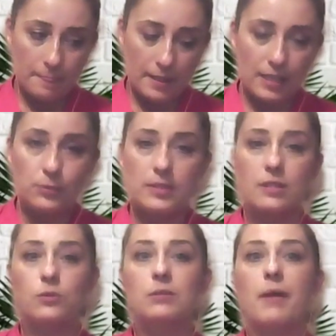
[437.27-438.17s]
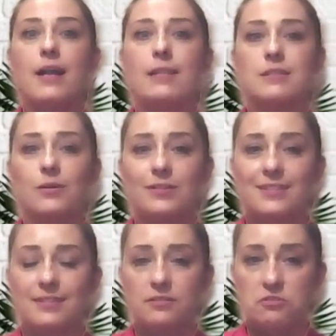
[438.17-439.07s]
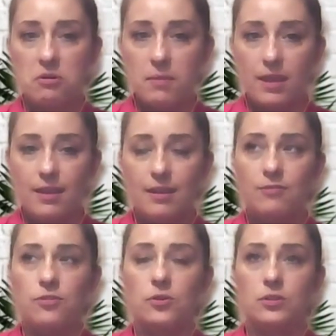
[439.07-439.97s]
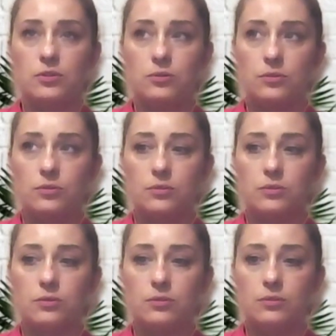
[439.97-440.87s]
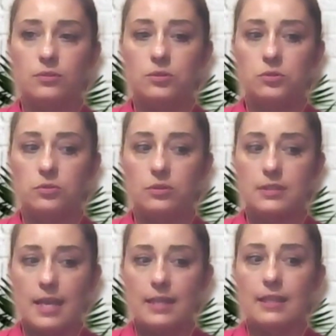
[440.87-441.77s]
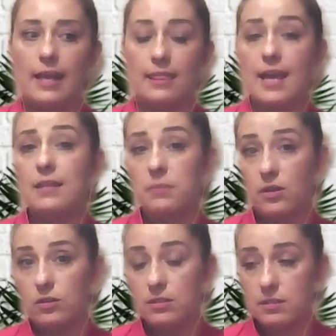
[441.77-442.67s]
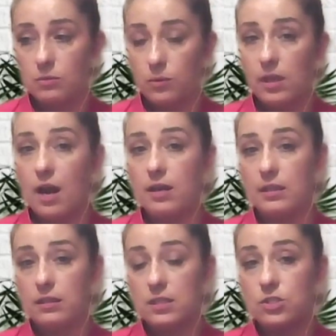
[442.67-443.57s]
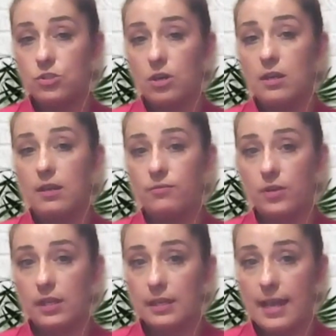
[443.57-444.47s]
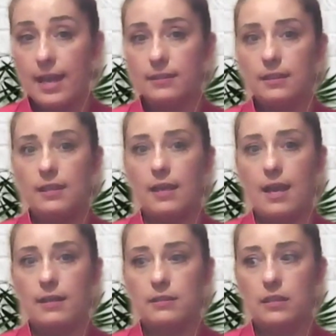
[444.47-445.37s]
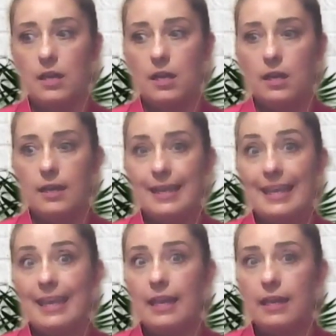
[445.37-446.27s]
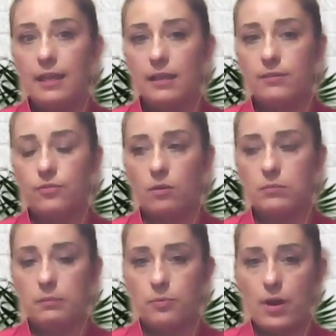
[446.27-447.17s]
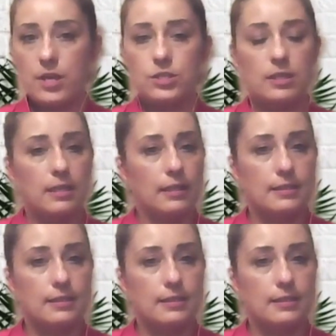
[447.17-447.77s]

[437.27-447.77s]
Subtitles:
it was a good milestone for me, if you want to say it like that, because we are in this journey of reconnecting and healing from depression and